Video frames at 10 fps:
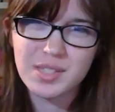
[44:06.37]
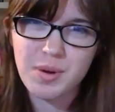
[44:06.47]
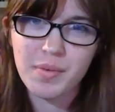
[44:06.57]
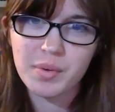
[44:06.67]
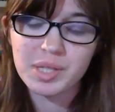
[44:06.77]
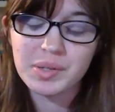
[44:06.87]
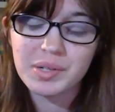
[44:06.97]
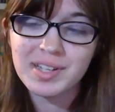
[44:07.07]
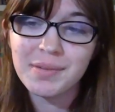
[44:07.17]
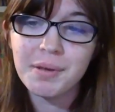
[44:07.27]
That's probably what they were
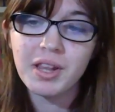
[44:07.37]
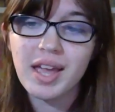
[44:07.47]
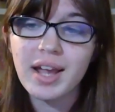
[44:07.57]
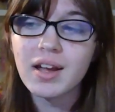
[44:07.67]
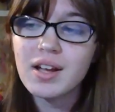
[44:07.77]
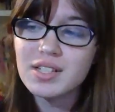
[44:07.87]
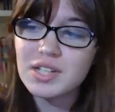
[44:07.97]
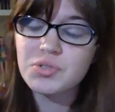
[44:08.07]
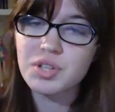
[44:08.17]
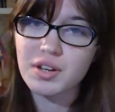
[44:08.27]
doing. But like, it's
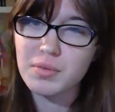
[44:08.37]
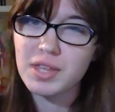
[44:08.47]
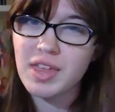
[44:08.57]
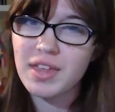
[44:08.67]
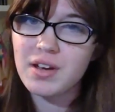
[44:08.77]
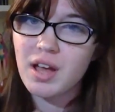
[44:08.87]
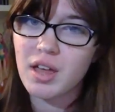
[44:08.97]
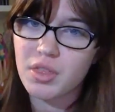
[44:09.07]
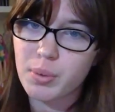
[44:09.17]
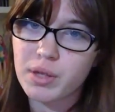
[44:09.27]
interesting to me that
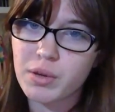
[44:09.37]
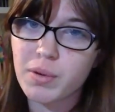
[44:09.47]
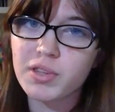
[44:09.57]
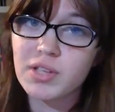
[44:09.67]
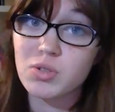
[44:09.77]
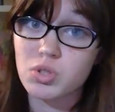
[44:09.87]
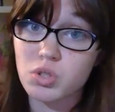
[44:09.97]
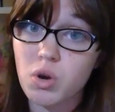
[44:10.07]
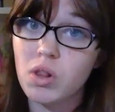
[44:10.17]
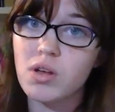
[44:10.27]
uh, three of their birthdays are
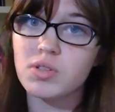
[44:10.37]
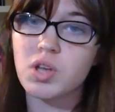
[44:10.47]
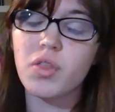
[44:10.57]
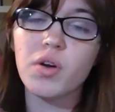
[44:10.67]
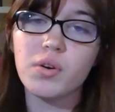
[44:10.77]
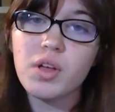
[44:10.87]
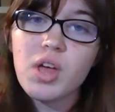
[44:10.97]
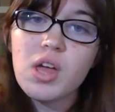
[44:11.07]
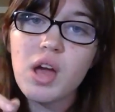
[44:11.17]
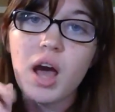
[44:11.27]
so close. Although
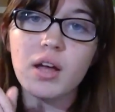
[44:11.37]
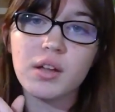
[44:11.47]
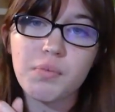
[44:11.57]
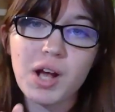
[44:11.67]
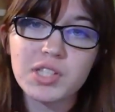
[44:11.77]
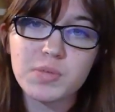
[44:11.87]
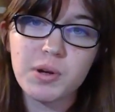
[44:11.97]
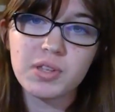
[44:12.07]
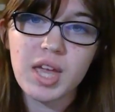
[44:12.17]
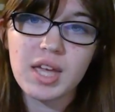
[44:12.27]
uh, Roxy's
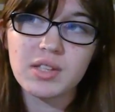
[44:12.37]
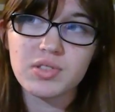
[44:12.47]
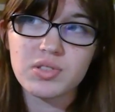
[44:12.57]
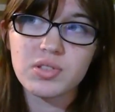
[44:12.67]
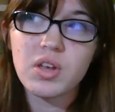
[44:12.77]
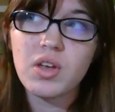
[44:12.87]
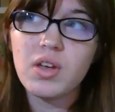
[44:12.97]
birthday is